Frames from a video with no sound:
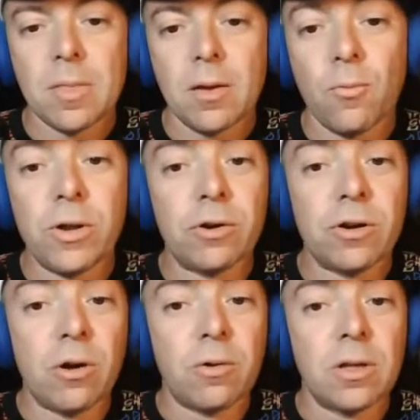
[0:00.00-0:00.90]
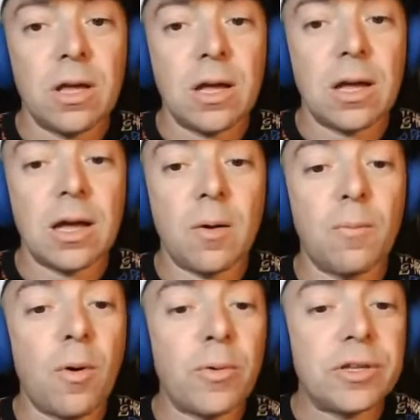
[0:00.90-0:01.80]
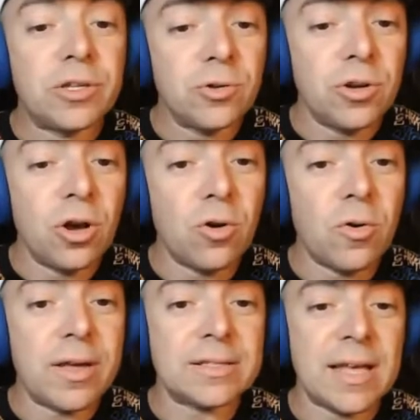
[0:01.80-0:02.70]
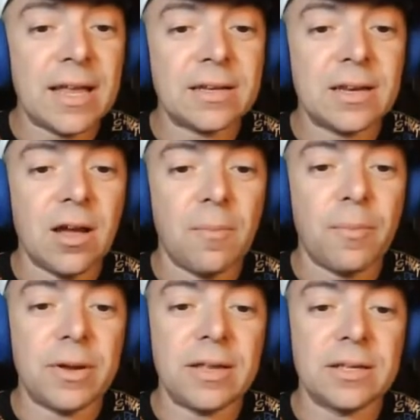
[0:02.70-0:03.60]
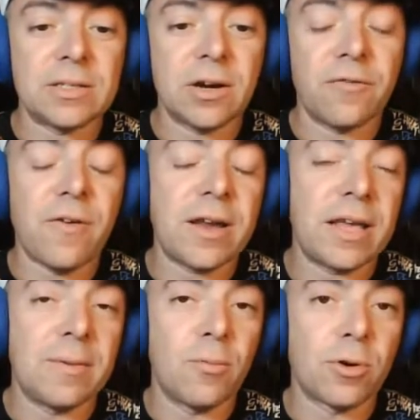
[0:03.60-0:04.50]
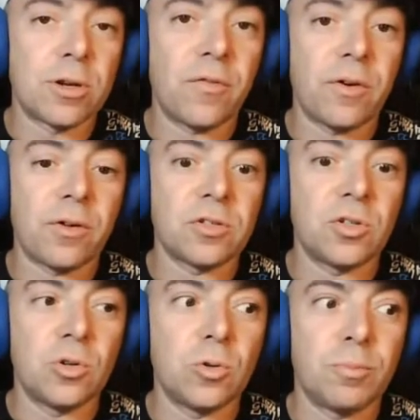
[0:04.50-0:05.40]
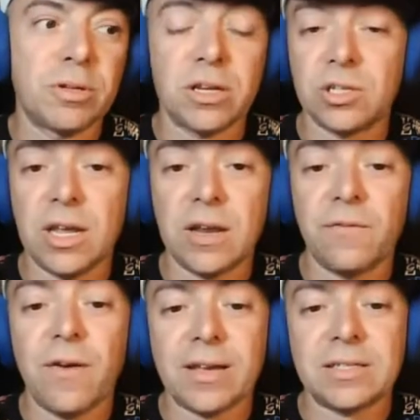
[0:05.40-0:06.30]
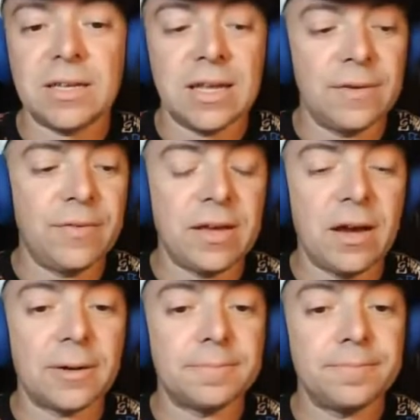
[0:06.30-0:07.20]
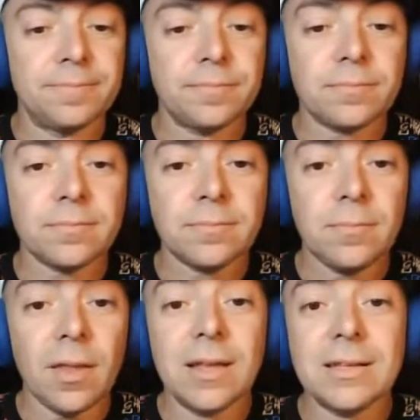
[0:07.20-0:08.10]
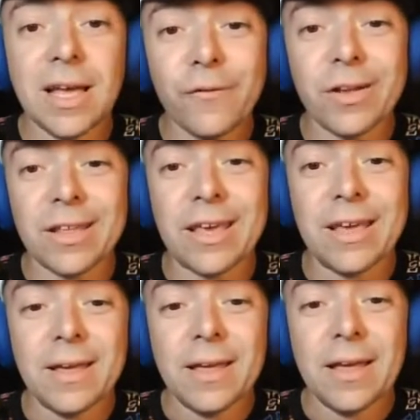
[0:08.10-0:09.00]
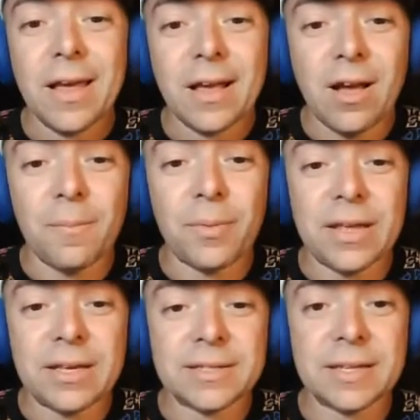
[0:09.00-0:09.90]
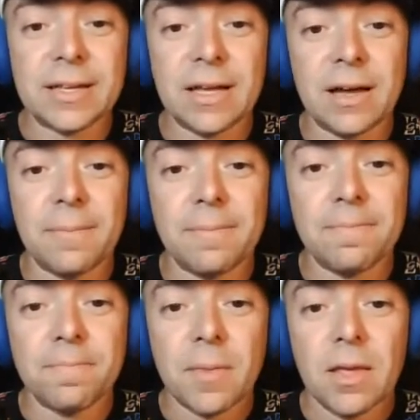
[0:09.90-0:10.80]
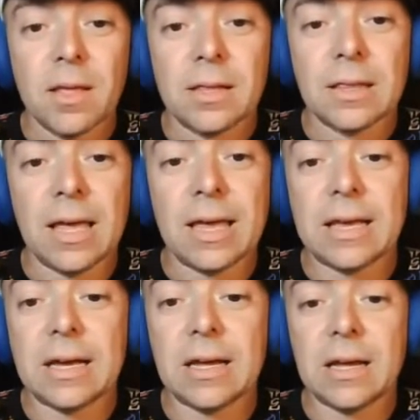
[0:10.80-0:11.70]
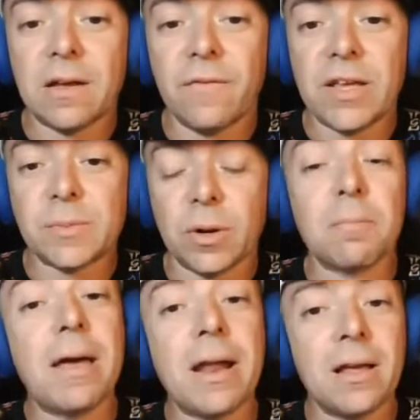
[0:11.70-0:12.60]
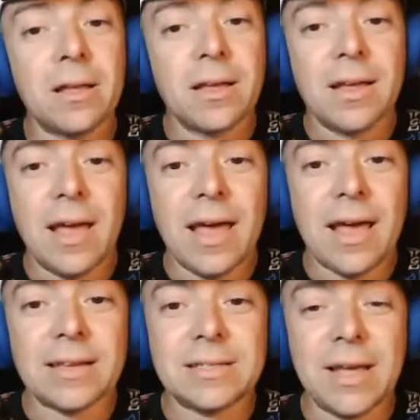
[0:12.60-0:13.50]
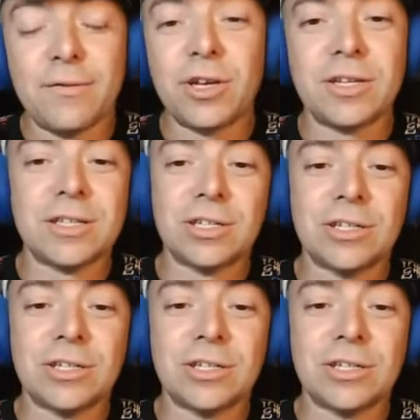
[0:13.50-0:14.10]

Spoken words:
We don't know. What we do know is that companies are finding it more difficult to potentially invest in VR. Definitely companies like Facebook, Meta, as they've just